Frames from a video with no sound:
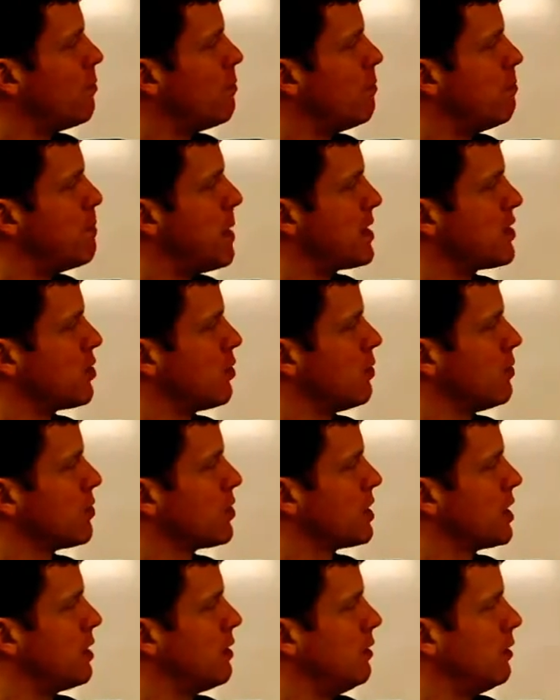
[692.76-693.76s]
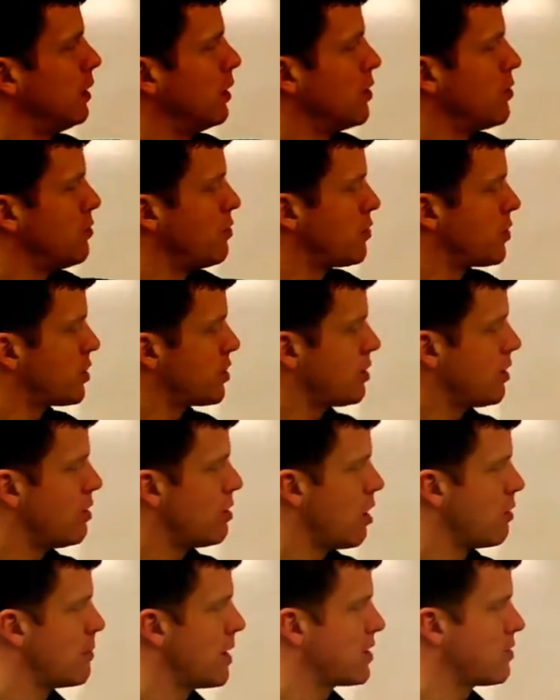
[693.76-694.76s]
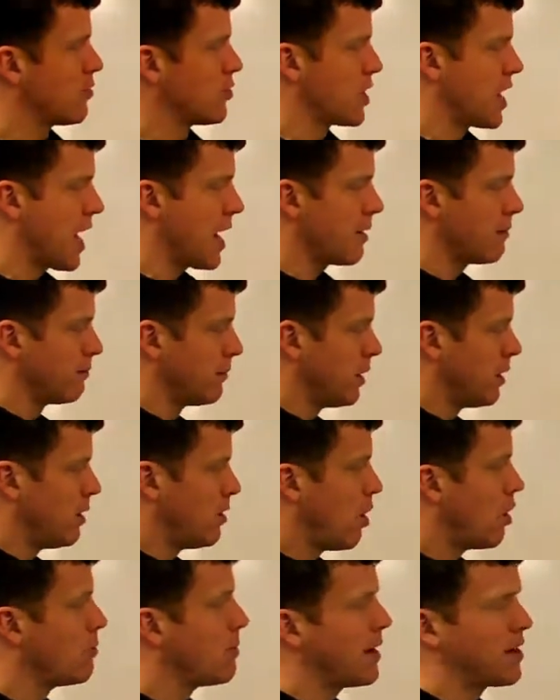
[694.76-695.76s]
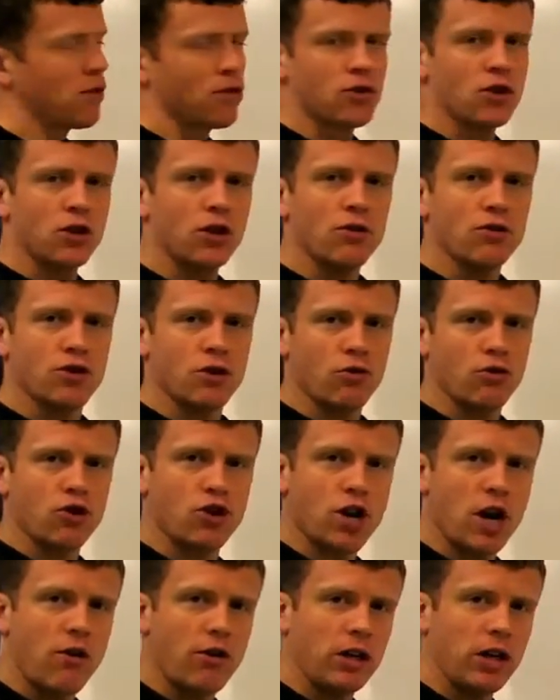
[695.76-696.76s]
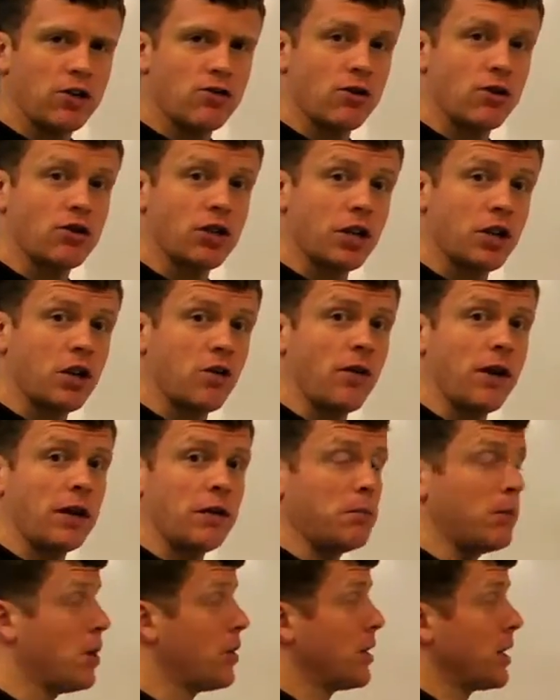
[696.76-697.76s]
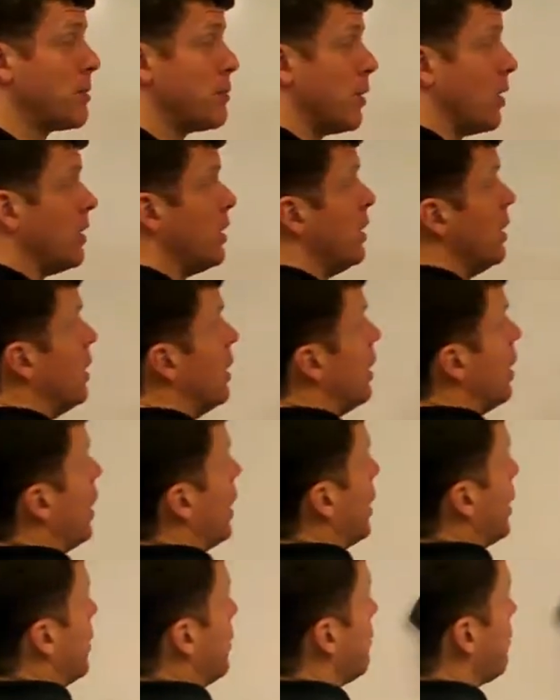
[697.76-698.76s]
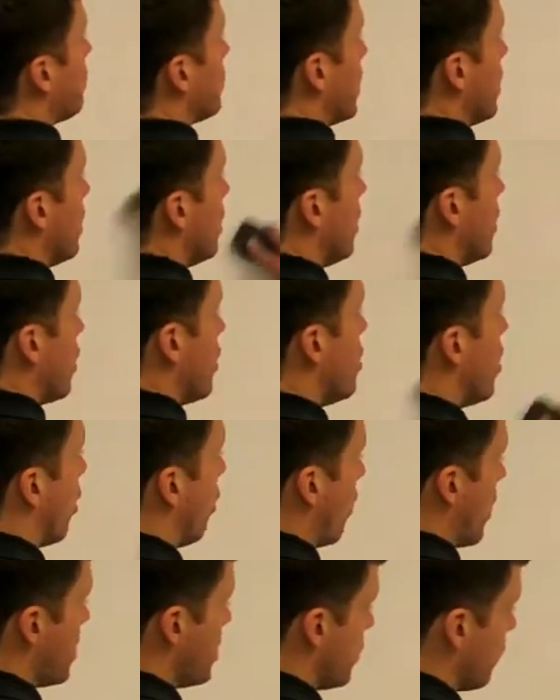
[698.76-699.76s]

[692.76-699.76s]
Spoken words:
metals lose, non-metals gain. Non-metals can also share electrons in covalent bonding, but not when